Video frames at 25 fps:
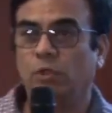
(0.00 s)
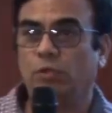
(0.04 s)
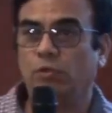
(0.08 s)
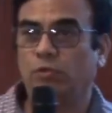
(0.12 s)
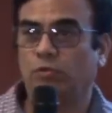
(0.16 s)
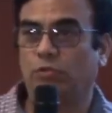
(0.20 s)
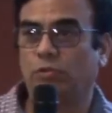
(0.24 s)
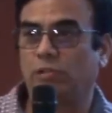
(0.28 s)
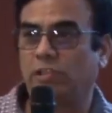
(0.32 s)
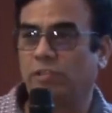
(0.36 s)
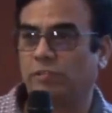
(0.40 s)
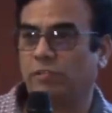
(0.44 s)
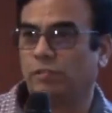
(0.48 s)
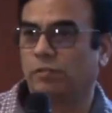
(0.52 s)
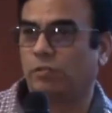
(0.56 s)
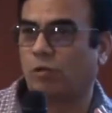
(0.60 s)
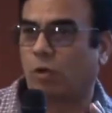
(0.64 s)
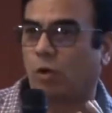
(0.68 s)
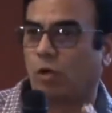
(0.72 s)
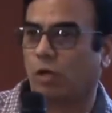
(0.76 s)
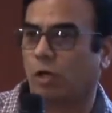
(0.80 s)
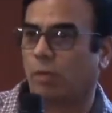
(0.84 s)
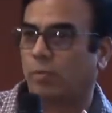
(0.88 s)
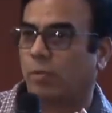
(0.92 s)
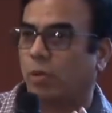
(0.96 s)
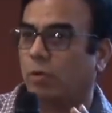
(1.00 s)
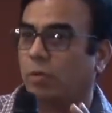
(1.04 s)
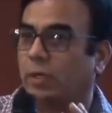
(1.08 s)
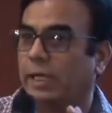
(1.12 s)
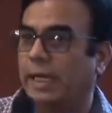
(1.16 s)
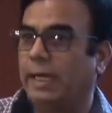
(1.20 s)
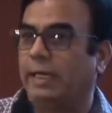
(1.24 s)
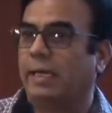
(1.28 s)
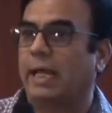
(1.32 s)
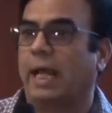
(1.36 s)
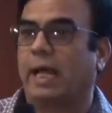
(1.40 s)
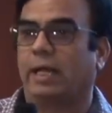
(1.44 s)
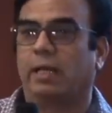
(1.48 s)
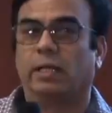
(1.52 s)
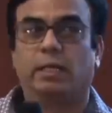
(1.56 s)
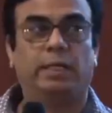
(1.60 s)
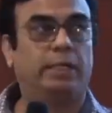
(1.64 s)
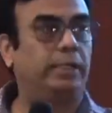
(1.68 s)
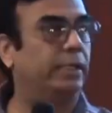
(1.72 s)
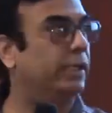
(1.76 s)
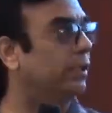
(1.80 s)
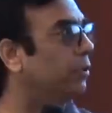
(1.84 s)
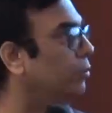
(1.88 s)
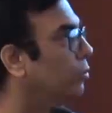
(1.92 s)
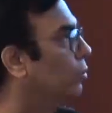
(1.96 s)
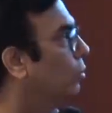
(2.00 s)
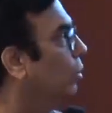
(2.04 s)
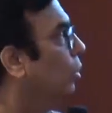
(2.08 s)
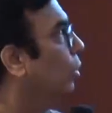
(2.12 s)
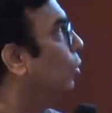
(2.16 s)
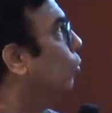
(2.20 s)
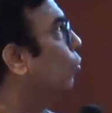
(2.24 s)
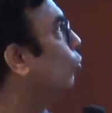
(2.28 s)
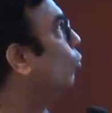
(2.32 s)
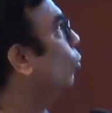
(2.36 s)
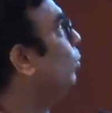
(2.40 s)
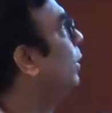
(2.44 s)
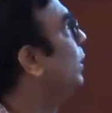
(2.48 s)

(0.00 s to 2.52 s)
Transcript: So this is all about data analytics. So